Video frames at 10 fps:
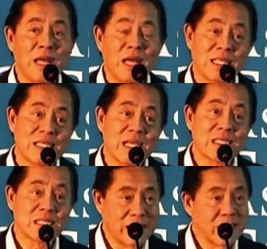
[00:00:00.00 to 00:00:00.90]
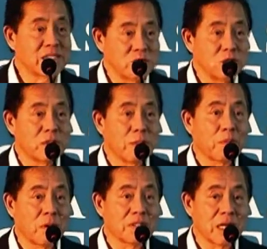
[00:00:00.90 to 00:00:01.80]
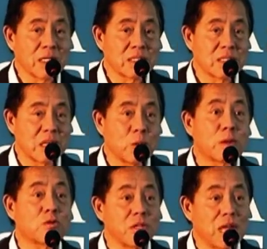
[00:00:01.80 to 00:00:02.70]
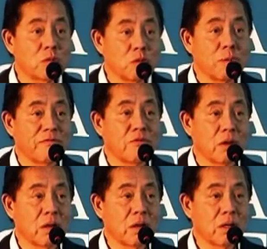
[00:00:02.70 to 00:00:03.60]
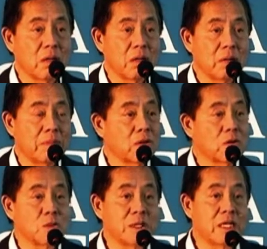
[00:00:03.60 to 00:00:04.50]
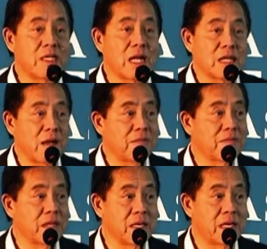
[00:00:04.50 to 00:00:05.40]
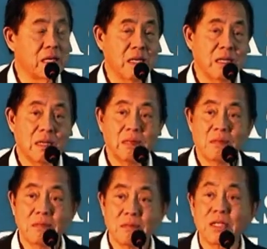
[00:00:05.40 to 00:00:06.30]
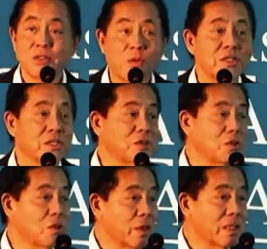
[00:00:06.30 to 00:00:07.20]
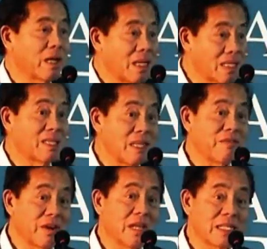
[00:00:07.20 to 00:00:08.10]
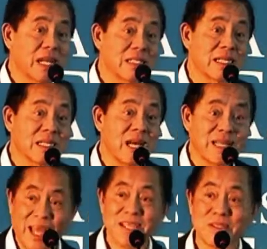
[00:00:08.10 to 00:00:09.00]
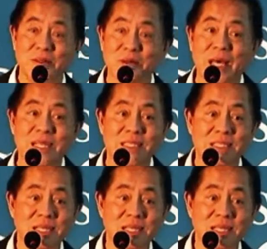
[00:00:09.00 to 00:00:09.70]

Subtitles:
And he says, let's do the projects that we could not do before because we did not have the resources to do it. I said, that's very exciting. I'd like to do that.